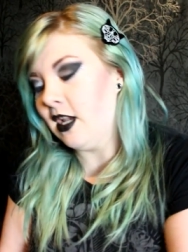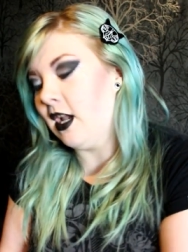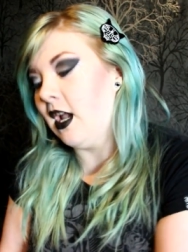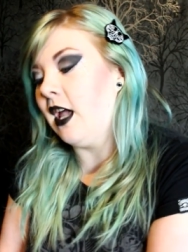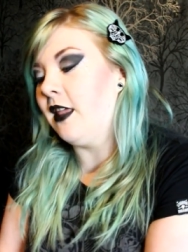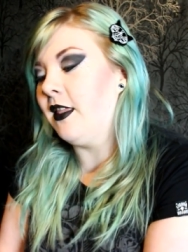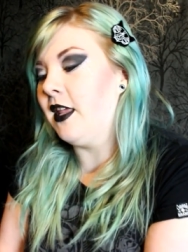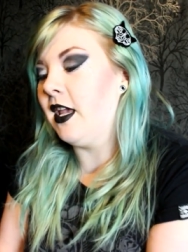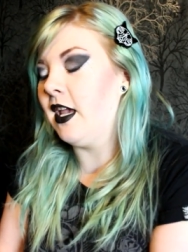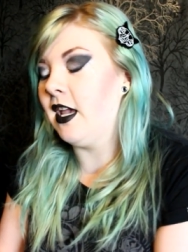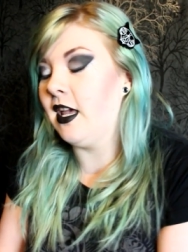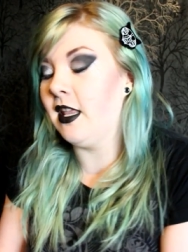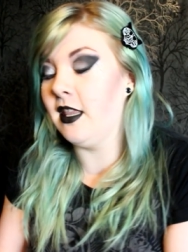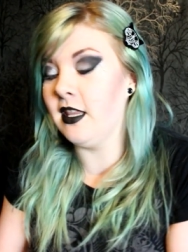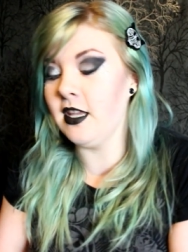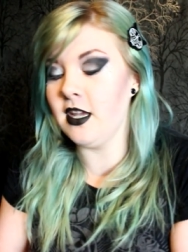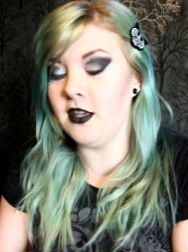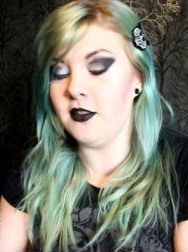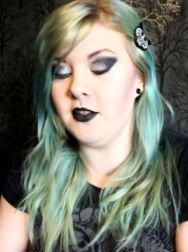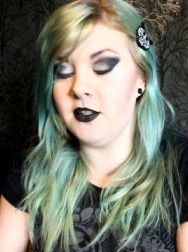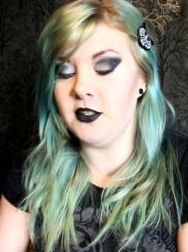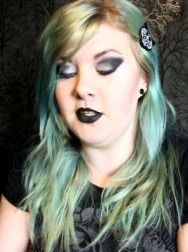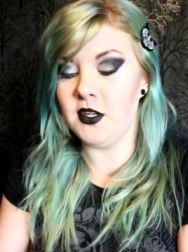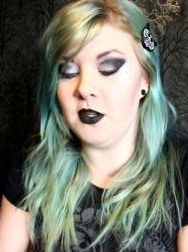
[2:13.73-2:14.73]
And then the
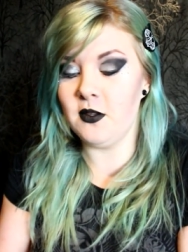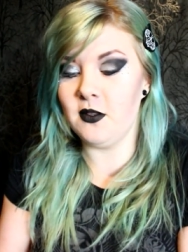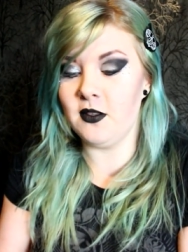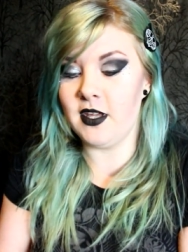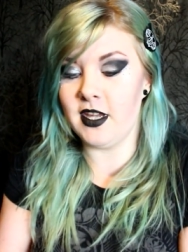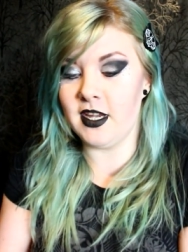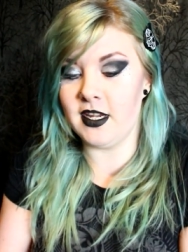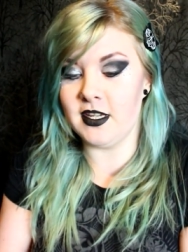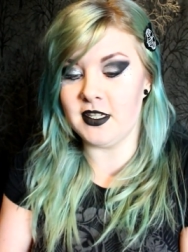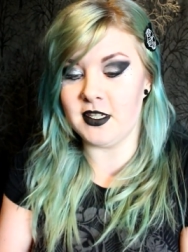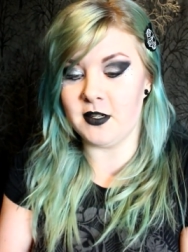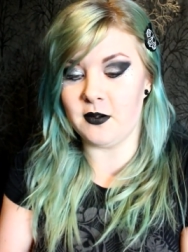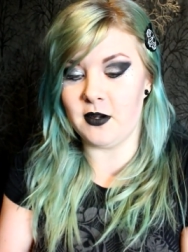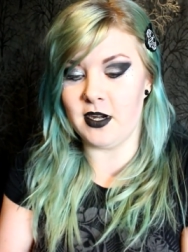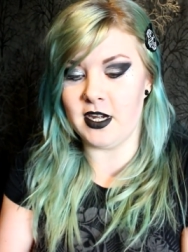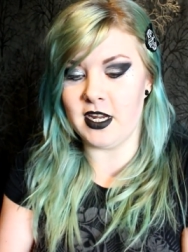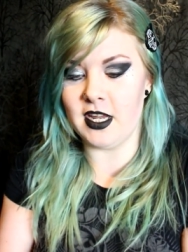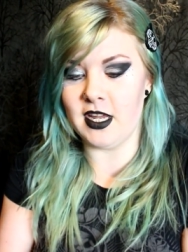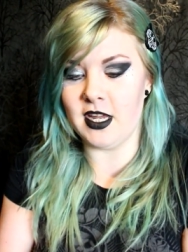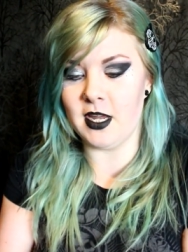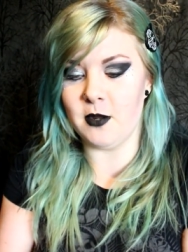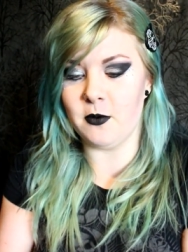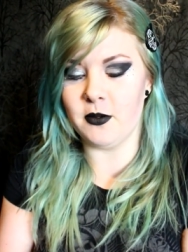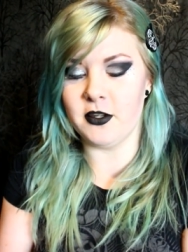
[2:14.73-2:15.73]
other two things are in
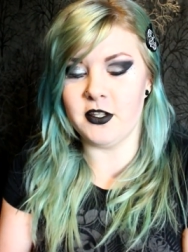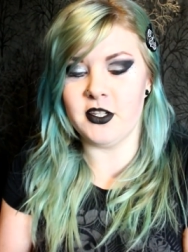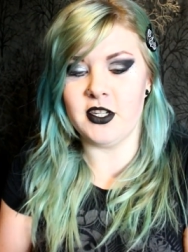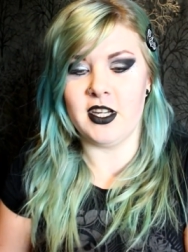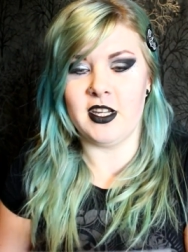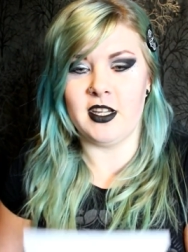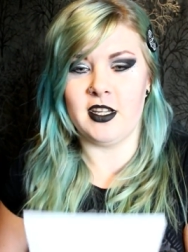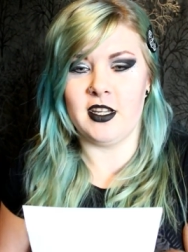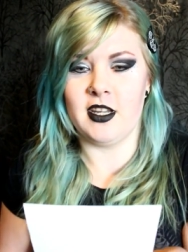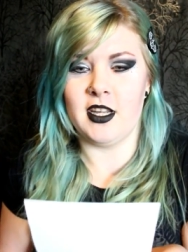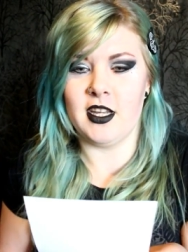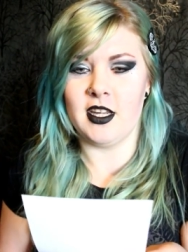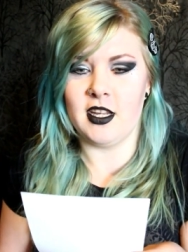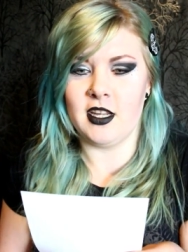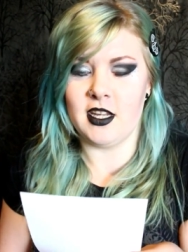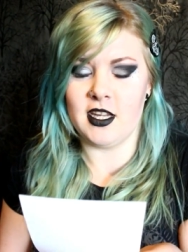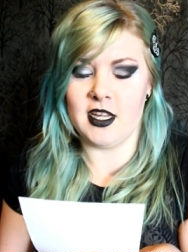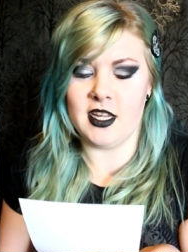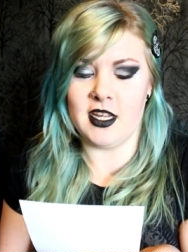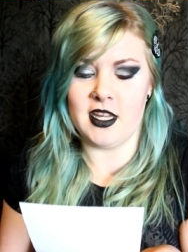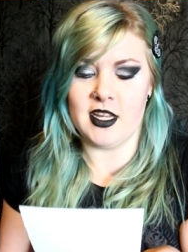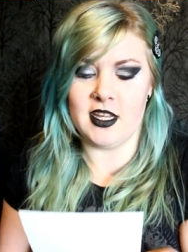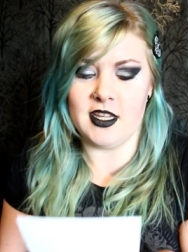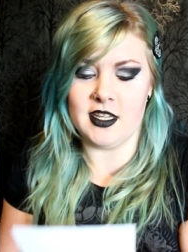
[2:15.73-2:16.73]
here, which
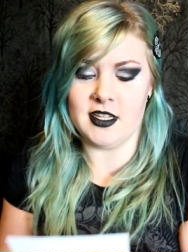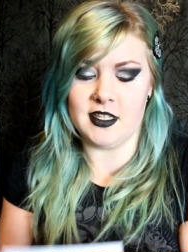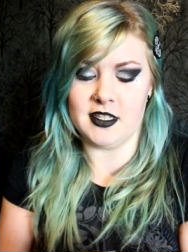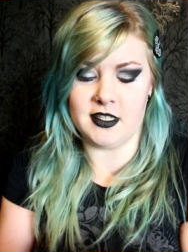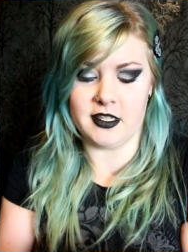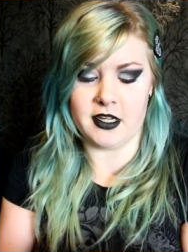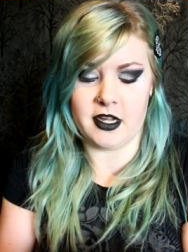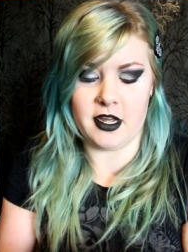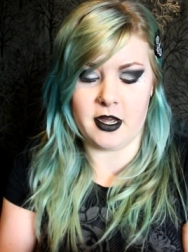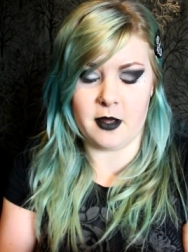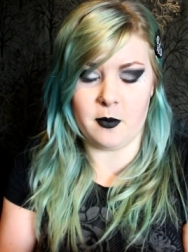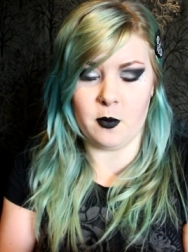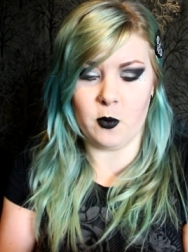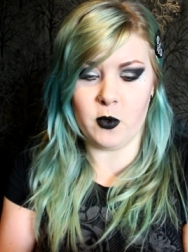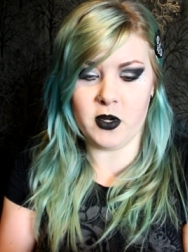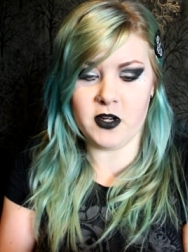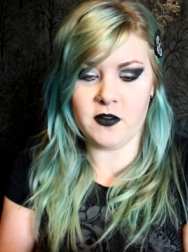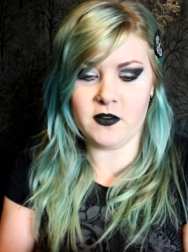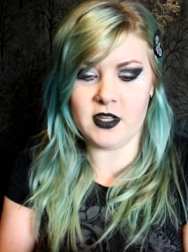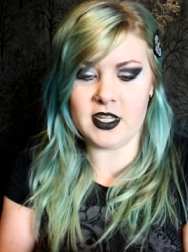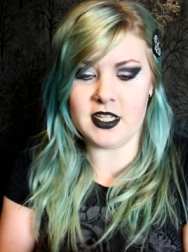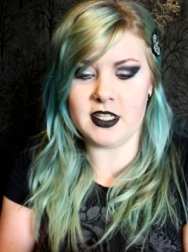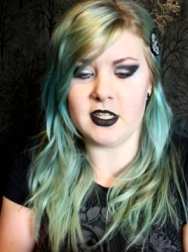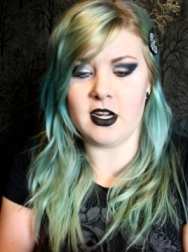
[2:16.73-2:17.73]
is one
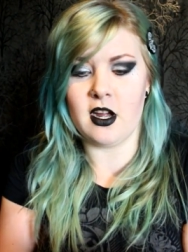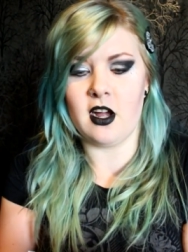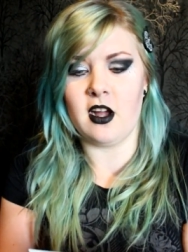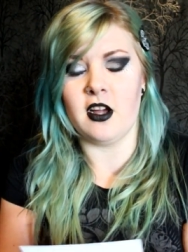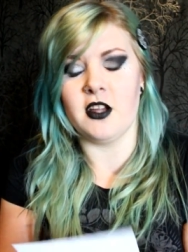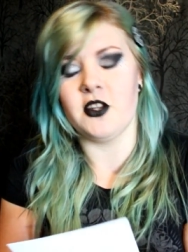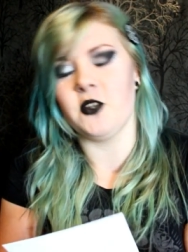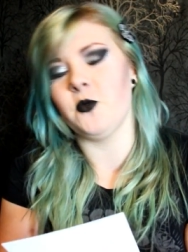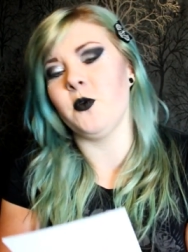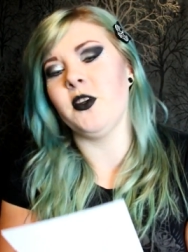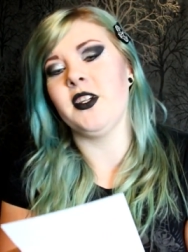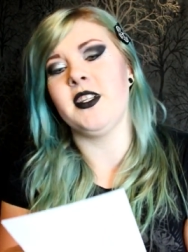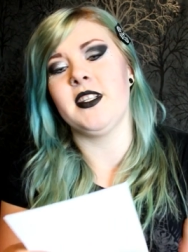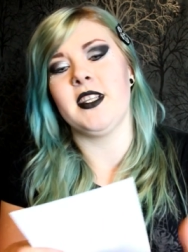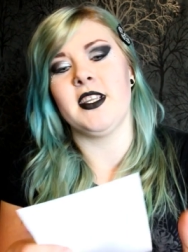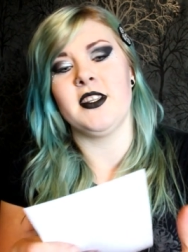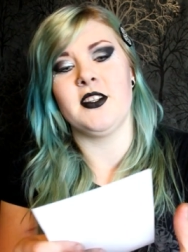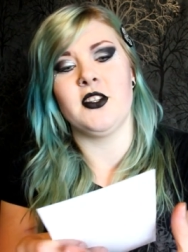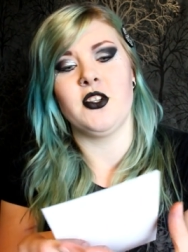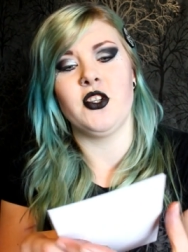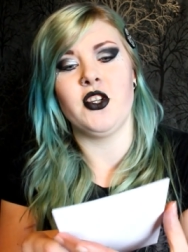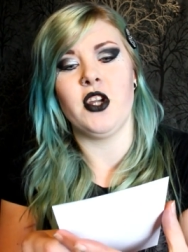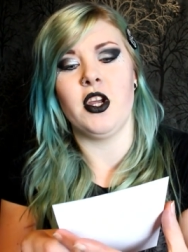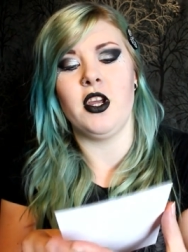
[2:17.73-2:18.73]
of these cards, which
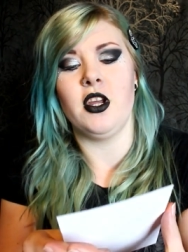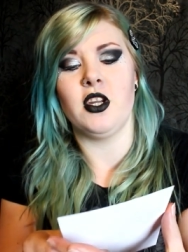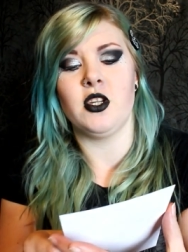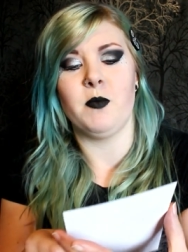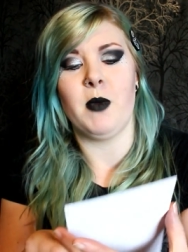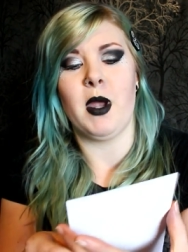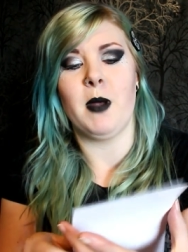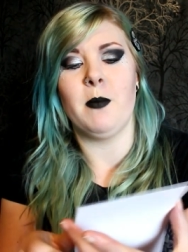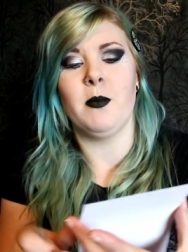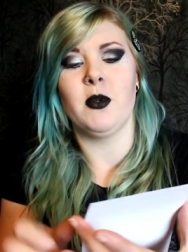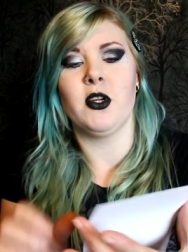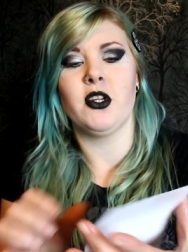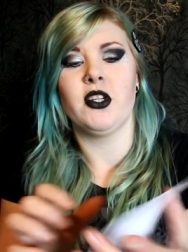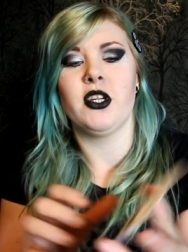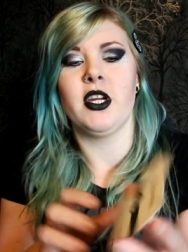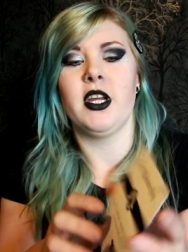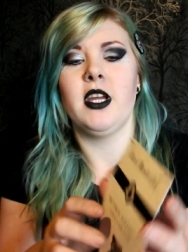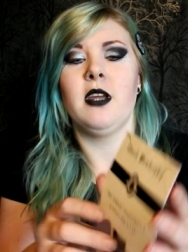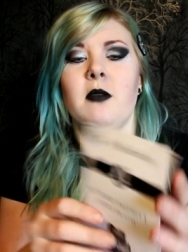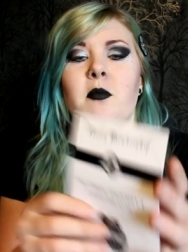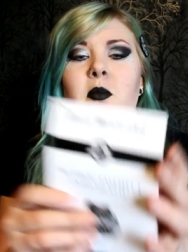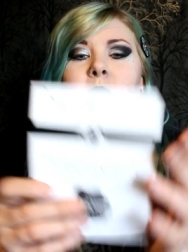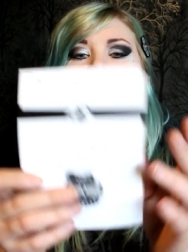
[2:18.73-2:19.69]
says church membership.